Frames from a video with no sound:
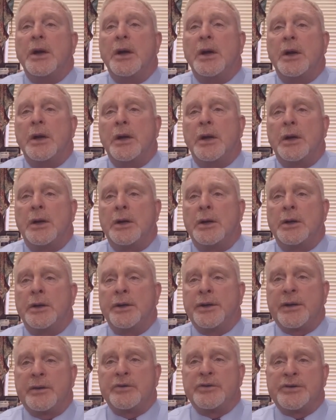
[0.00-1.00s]

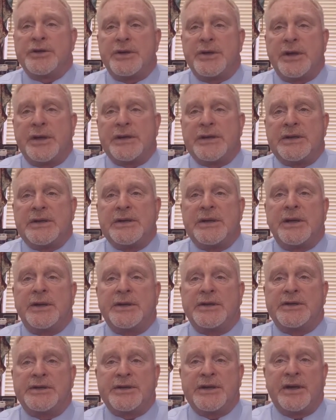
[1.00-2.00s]
That was in
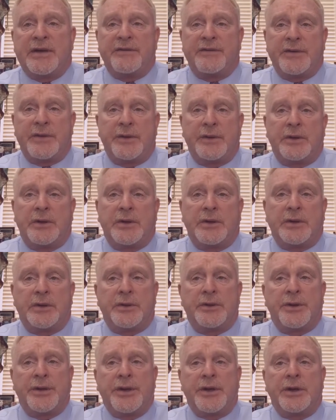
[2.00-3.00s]
1997.
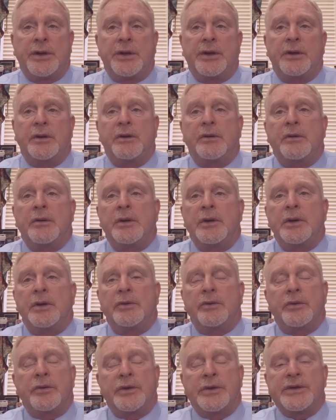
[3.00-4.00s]
They
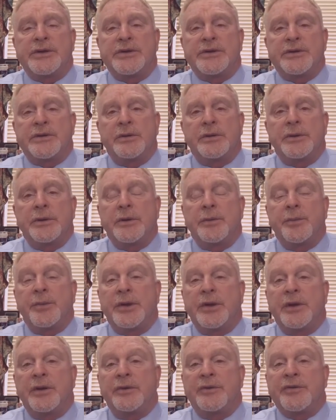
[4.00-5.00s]
increased a little
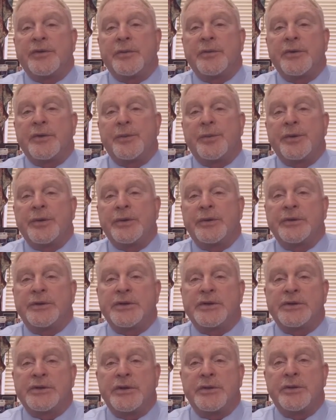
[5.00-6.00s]
bit some of the
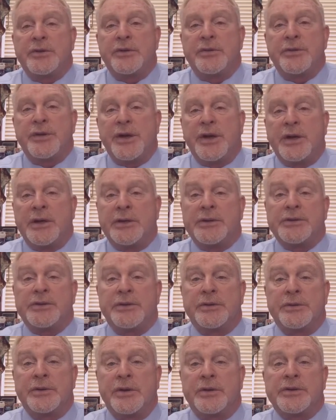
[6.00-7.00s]
penalties in
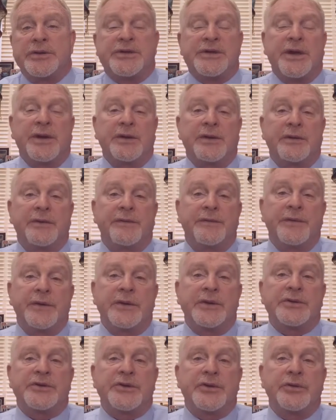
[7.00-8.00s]
2000 on second
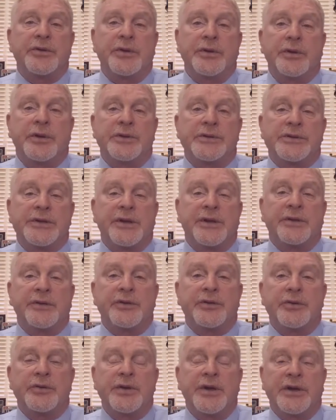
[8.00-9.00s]
offense. Instead of
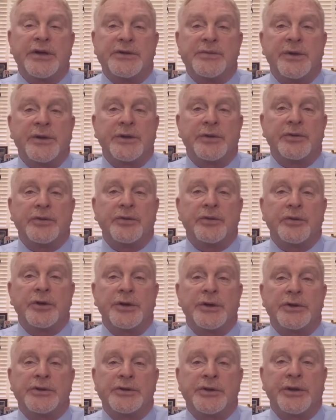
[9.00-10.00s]
2 days
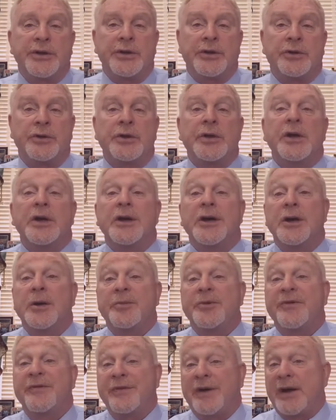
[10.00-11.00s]
mandatory in jail,
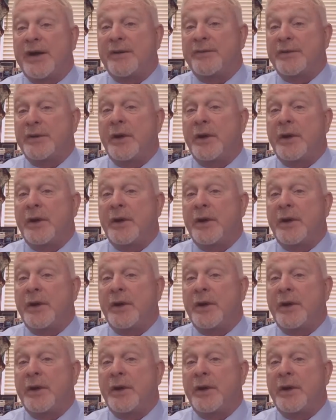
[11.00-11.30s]
up to 5